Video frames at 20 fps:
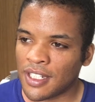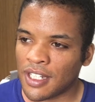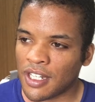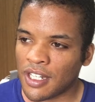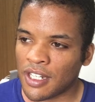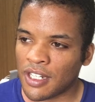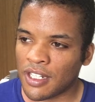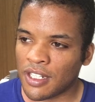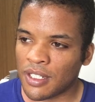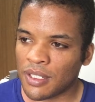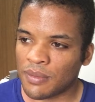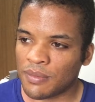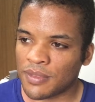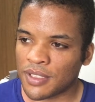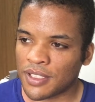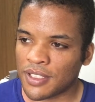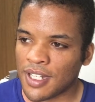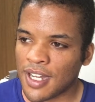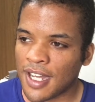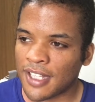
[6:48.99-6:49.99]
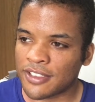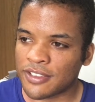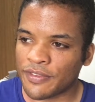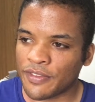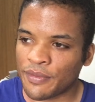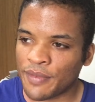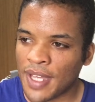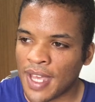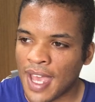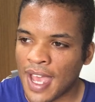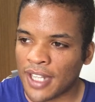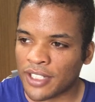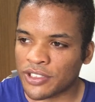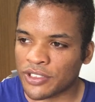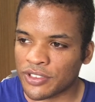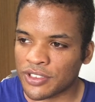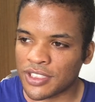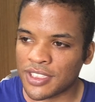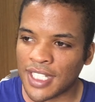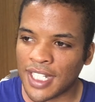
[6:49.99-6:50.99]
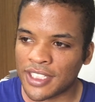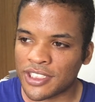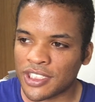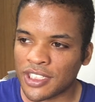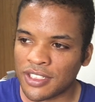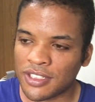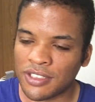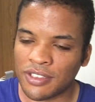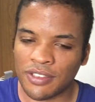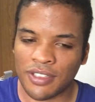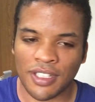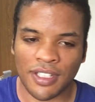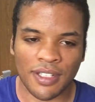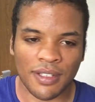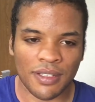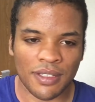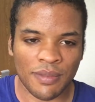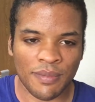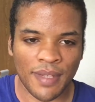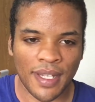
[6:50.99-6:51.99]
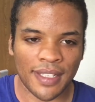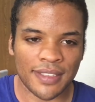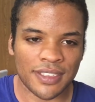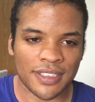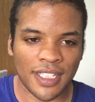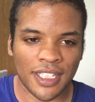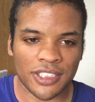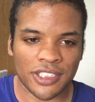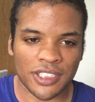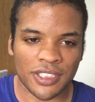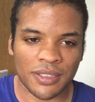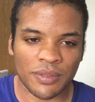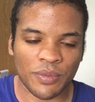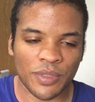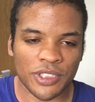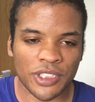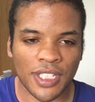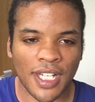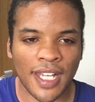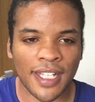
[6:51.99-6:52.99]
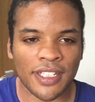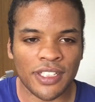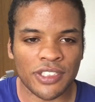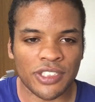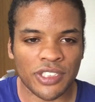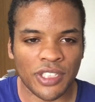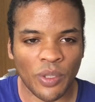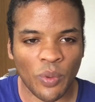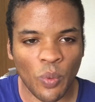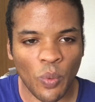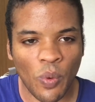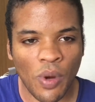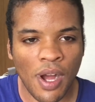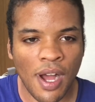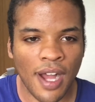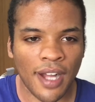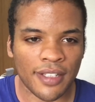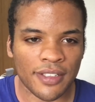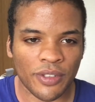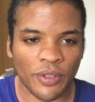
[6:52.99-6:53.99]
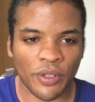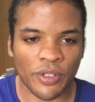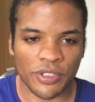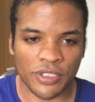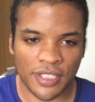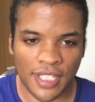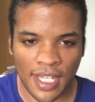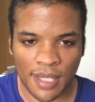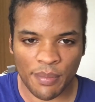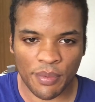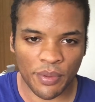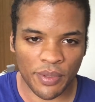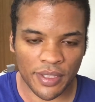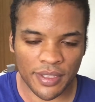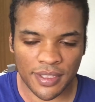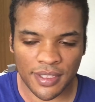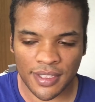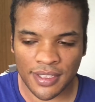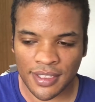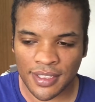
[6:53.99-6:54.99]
the cost from my actual station to the main station, which I usually walked or skateboard.